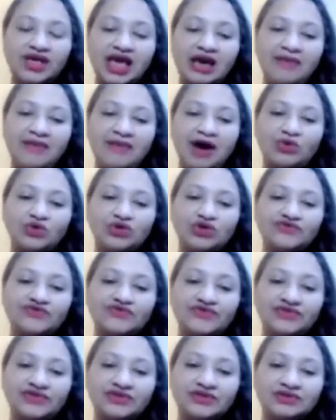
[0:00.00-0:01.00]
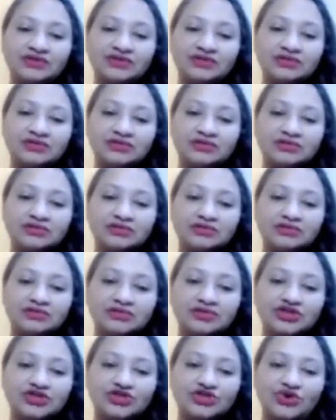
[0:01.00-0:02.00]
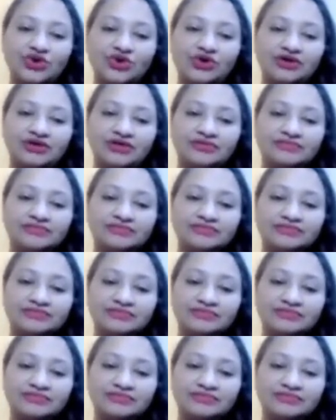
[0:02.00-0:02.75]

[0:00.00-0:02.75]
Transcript: We came out of the door,